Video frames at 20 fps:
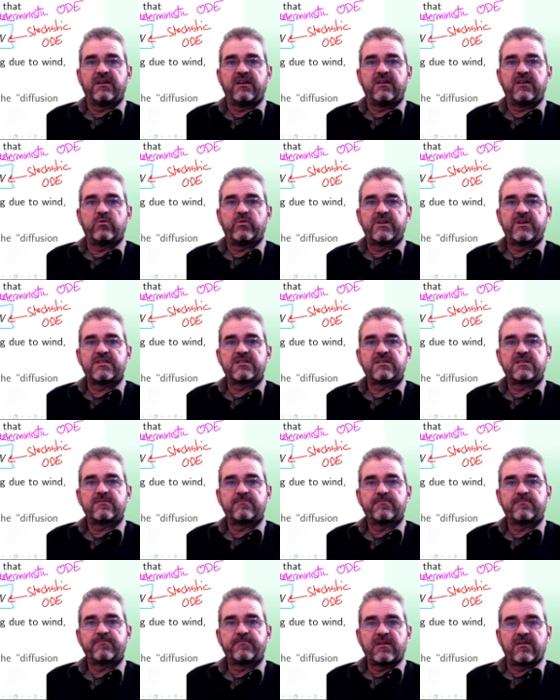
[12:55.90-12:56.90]
in
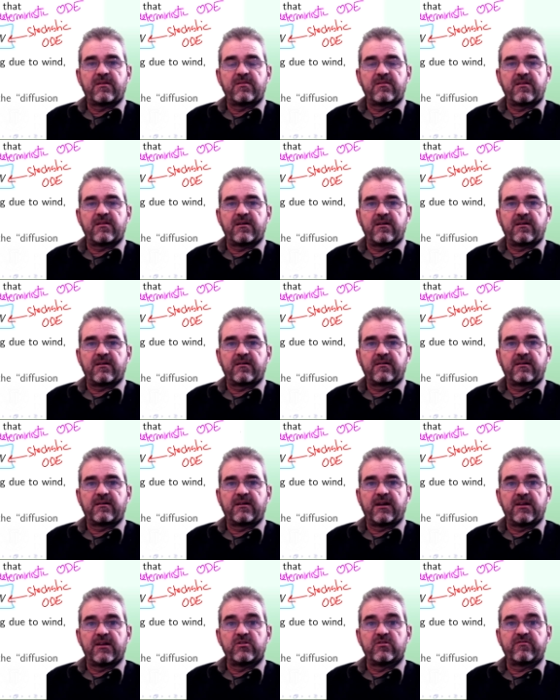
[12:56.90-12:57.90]
which they are
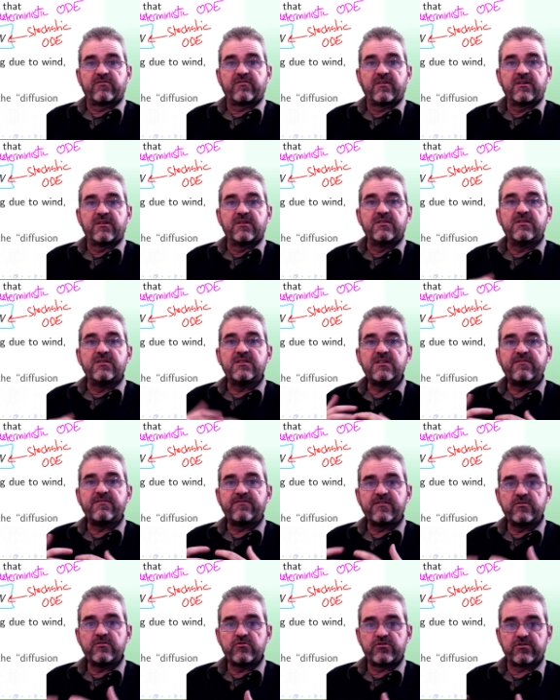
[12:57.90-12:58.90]
kind of
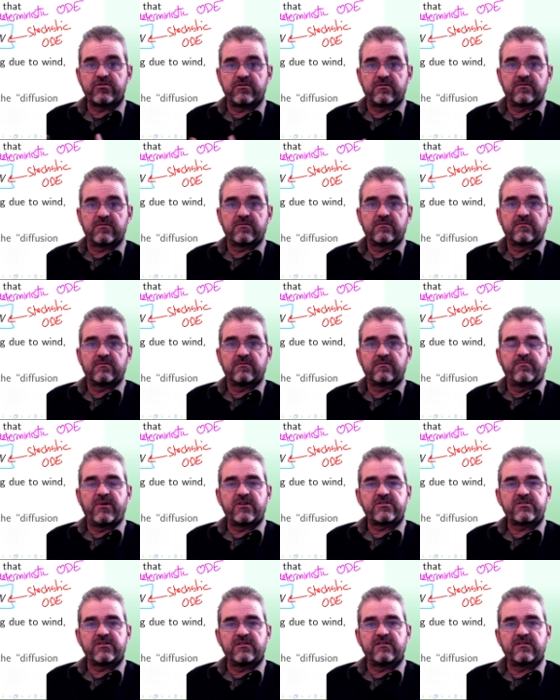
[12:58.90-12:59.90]
diffusion
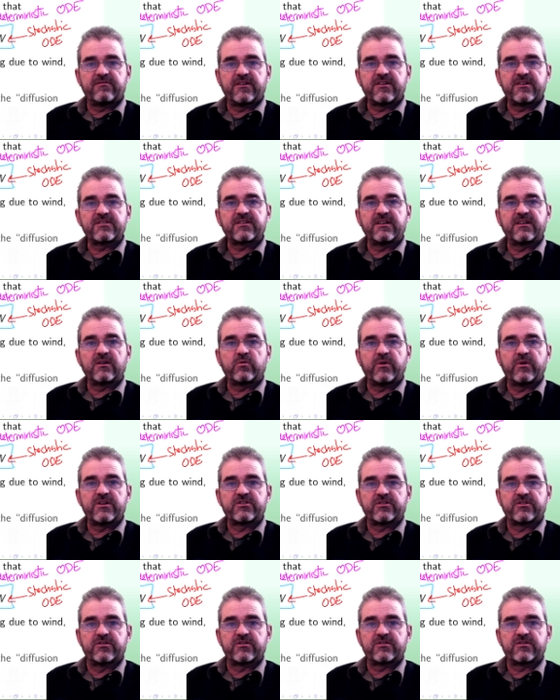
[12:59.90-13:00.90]
partial differential
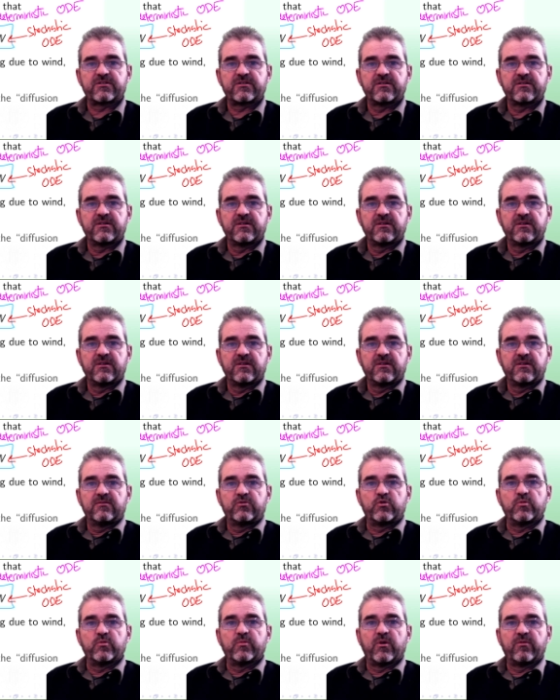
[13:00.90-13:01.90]
equations
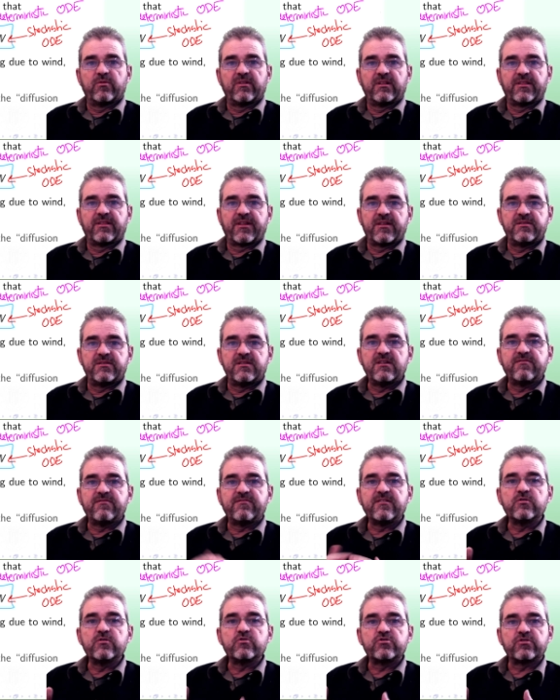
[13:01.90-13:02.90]
to model the
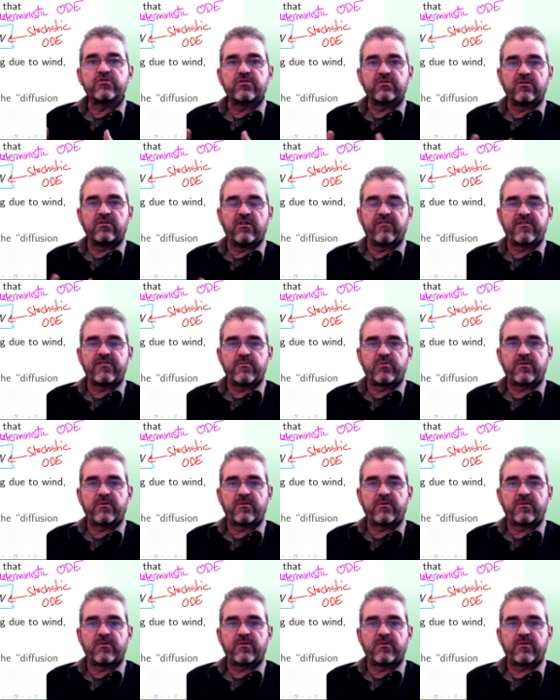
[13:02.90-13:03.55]
diffusion of the